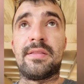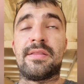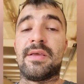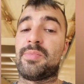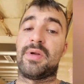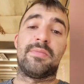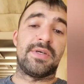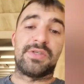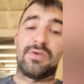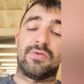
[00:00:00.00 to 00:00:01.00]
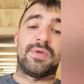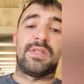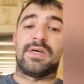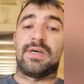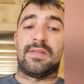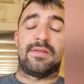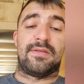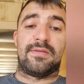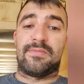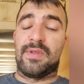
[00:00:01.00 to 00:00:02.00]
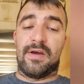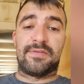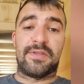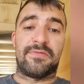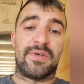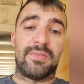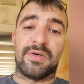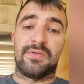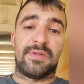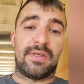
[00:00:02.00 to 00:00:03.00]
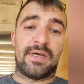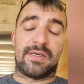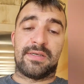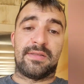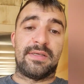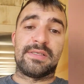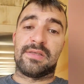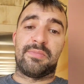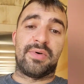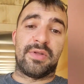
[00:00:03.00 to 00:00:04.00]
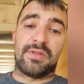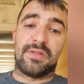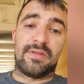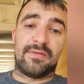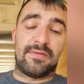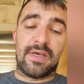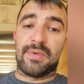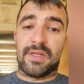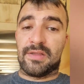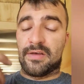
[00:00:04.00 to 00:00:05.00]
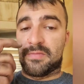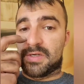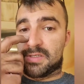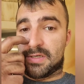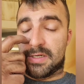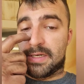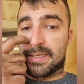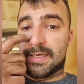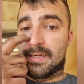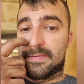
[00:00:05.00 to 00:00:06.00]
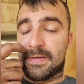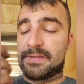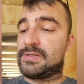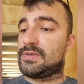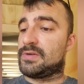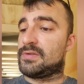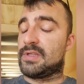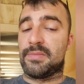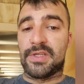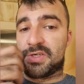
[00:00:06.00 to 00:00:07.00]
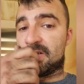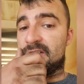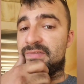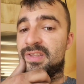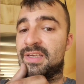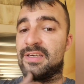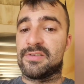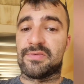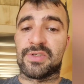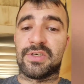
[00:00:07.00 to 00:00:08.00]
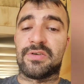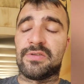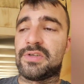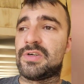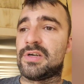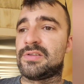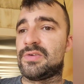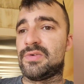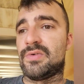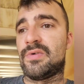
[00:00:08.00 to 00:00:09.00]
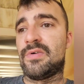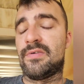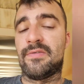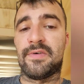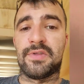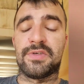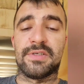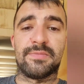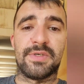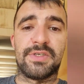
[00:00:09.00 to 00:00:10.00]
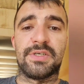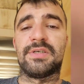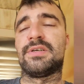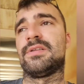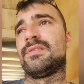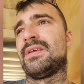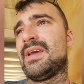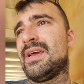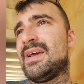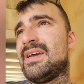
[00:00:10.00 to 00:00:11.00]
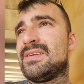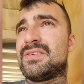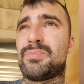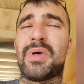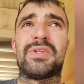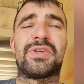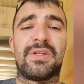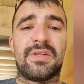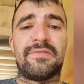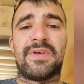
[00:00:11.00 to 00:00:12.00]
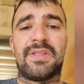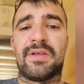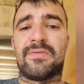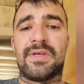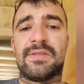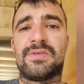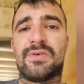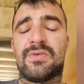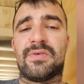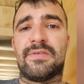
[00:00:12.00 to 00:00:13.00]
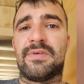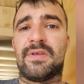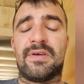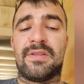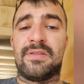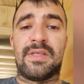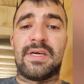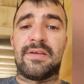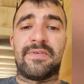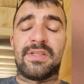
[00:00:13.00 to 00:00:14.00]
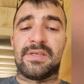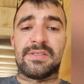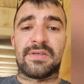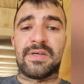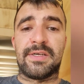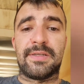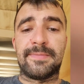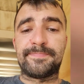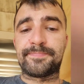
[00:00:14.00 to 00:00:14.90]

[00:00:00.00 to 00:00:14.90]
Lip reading: they pretty much told me that after the rebuild, I can easily put that many kilometers on it again, right? So, and they made sure everything else was good on the truck too, for the transmission, suspension, and everything, right? So, other than that, everything is great.